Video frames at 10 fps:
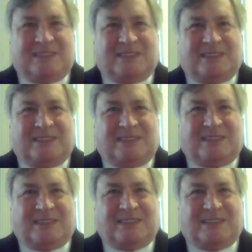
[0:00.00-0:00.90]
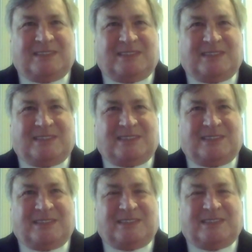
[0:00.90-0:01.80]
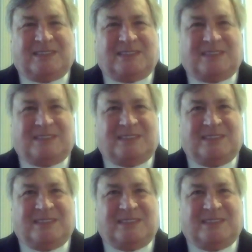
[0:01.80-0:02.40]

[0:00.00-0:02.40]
This person isn't speaking.